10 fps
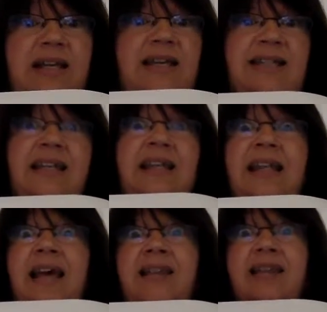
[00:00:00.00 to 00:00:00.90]
He said,
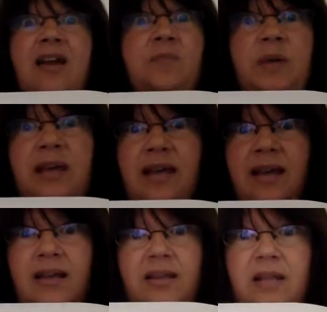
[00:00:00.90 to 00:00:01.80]
let there
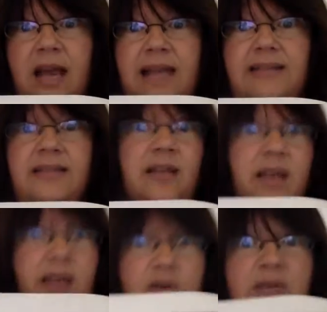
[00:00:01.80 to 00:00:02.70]
be light.
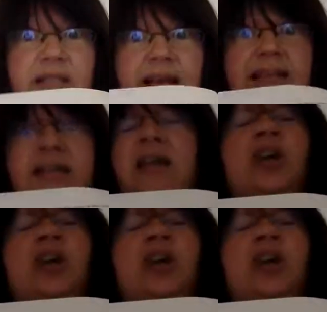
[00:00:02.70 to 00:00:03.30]
And there was light.